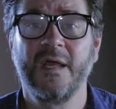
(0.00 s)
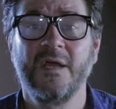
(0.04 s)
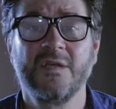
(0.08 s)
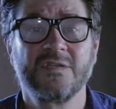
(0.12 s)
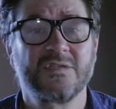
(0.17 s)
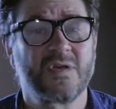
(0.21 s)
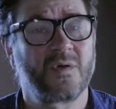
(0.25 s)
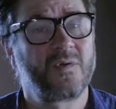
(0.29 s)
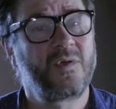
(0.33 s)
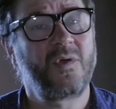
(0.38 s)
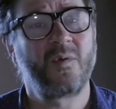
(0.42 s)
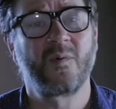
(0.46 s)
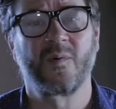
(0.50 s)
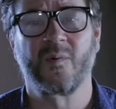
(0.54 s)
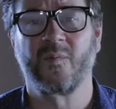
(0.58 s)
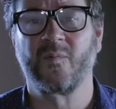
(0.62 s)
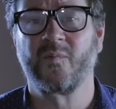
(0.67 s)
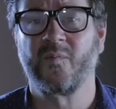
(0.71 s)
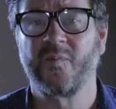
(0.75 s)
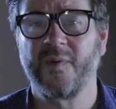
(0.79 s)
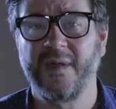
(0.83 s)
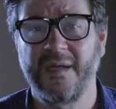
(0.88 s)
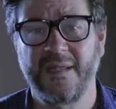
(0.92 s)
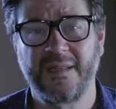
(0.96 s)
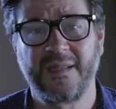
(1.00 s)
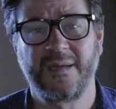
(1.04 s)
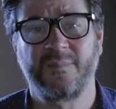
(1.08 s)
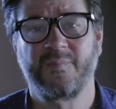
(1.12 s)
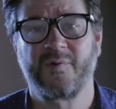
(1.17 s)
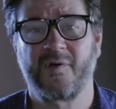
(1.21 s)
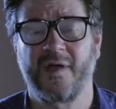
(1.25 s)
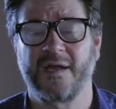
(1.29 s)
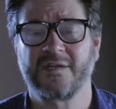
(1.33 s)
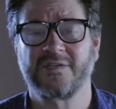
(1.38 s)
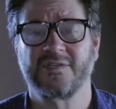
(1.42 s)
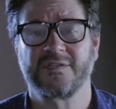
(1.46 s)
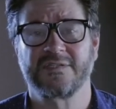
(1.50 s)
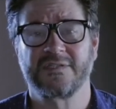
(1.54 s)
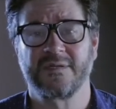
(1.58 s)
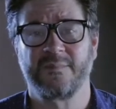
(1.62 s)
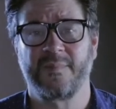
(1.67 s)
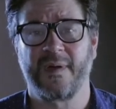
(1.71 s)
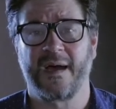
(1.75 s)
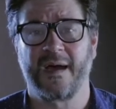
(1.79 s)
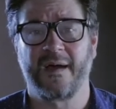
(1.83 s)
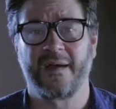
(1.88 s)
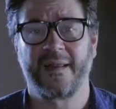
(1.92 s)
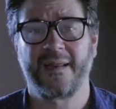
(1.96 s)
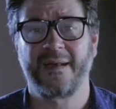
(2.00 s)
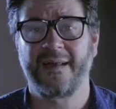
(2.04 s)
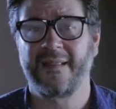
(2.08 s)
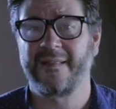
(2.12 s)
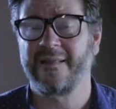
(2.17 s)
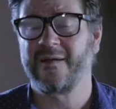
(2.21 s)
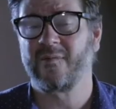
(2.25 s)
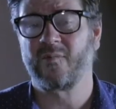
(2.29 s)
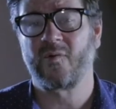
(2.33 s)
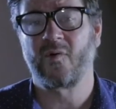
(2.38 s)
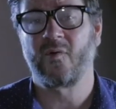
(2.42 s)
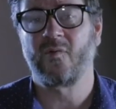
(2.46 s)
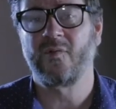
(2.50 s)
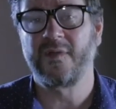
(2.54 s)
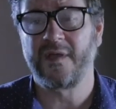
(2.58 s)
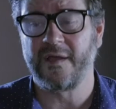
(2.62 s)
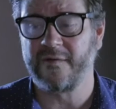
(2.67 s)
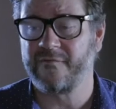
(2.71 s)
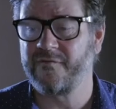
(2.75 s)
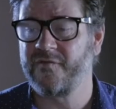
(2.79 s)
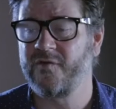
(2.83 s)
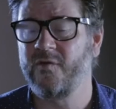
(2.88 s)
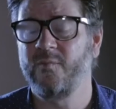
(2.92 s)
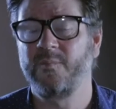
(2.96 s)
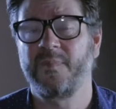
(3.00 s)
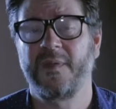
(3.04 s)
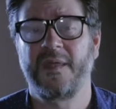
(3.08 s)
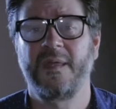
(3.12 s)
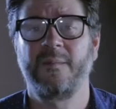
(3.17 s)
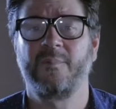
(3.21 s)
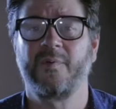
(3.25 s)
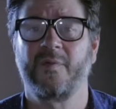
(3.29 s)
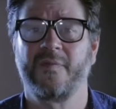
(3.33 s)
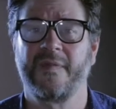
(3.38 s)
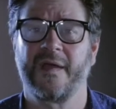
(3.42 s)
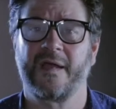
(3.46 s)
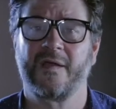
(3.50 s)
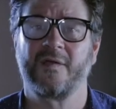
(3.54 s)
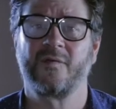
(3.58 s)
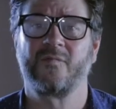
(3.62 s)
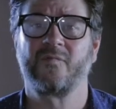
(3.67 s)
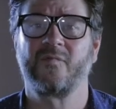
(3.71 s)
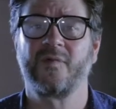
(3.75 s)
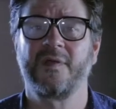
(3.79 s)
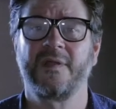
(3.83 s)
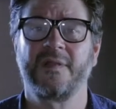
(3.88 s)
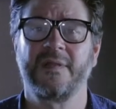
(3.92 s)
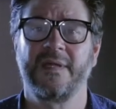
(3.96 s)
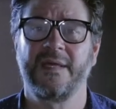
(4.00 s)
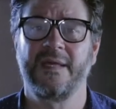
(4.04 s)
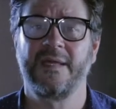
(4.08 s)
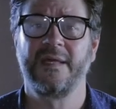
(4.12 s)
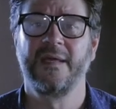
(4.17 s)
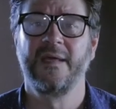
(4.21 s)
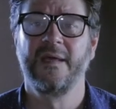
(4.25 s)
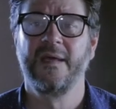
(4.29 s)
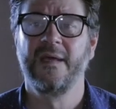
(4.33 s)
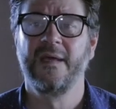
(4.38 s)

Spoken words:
So you were really precious about it, and there were only a few people that could really,